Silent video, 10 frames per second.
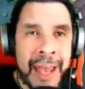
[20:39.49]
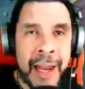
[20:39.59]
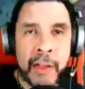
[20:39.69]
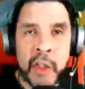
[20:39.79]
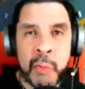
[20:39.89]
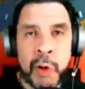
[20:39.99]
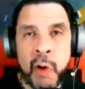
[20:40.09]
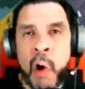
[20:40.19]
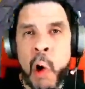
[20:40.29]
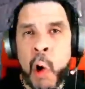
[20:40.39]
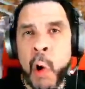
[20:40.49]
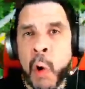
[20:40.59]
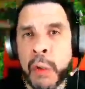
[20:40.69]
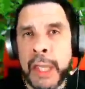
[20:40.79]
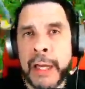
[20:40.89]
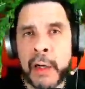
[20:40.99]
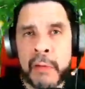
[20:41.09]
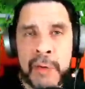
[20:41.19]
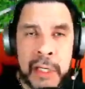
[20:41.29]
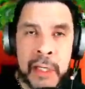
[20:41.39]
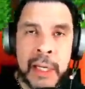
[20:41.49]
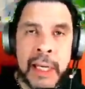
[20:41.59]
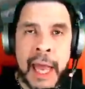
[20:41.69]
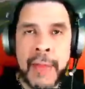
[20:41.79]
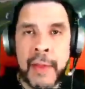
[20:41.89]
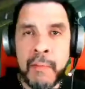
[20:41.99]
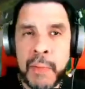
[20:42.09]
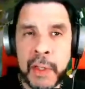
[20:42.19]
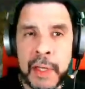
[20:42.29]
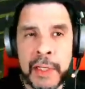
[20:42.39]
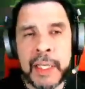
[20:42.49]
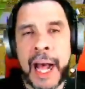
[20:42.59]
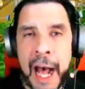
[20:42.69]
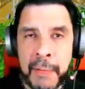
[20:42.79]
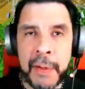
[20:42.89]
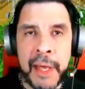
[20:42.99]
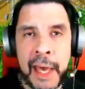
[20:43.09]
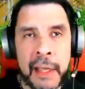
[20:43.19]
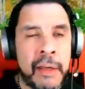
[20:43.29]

I'll just put a whole layer of it and then build on top of that.